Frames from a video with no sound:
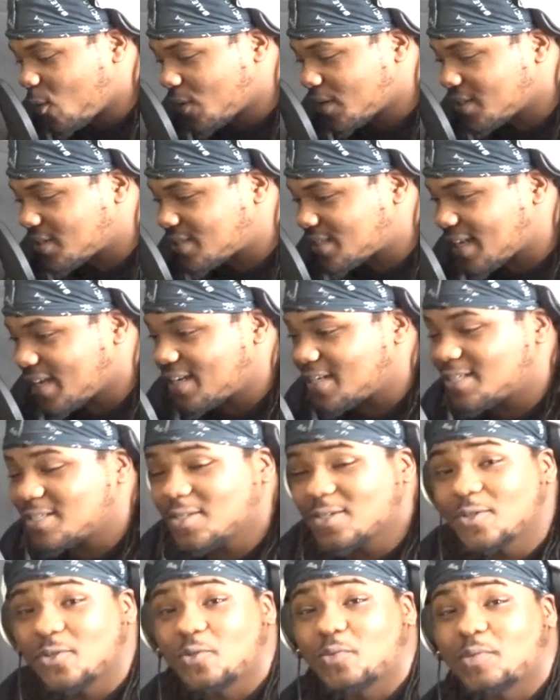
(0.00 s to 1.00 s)
y'all want to
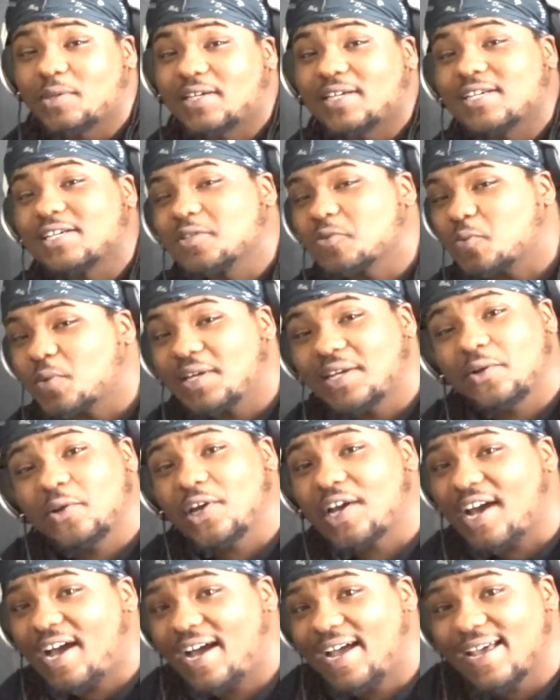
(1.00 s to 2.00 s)
stay tuned because
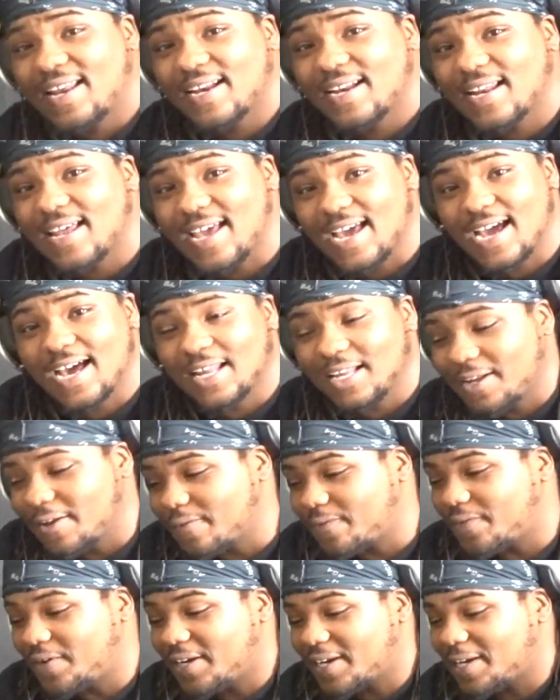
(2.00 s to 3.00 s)
we got
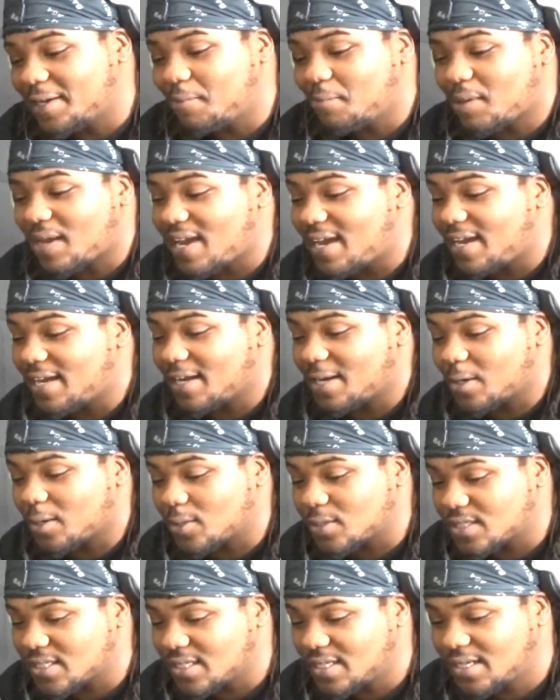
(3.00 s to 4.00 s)
hella fucking
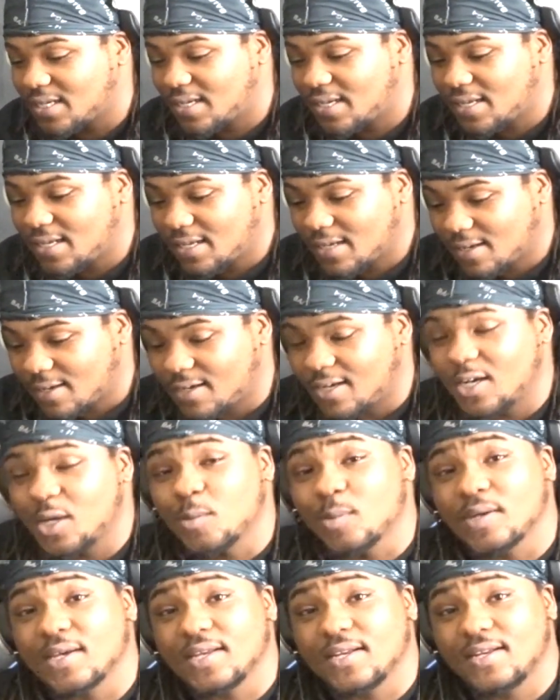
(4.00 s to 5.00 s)
bangers
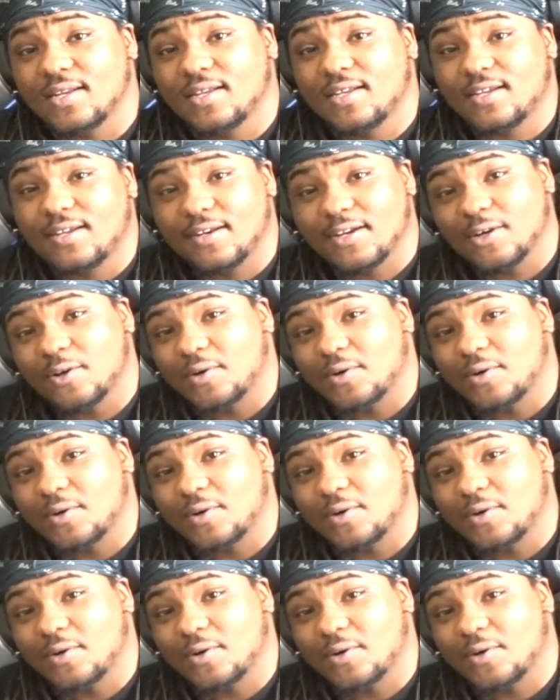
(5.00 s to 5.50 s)
coming.